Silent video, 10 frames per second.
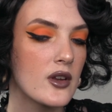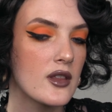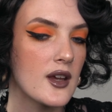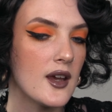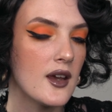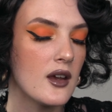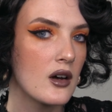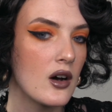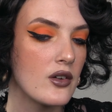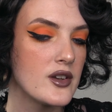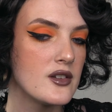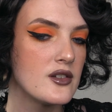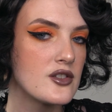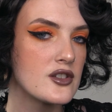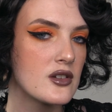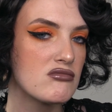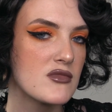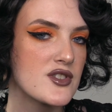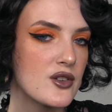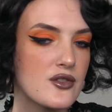the orange
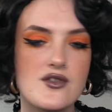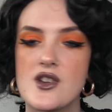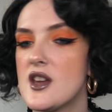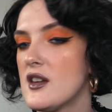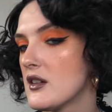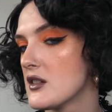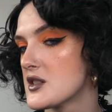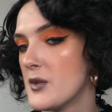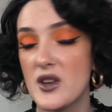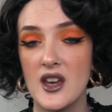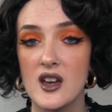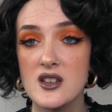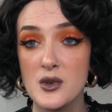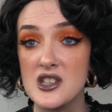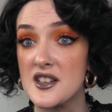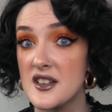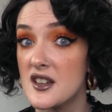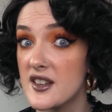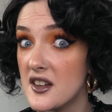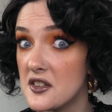sultry smoky eyes, which I didn't
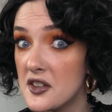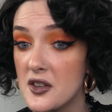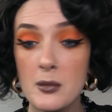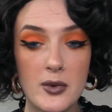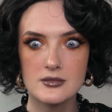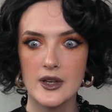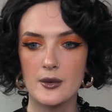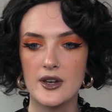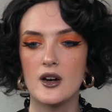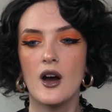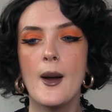intend to do, but here we are.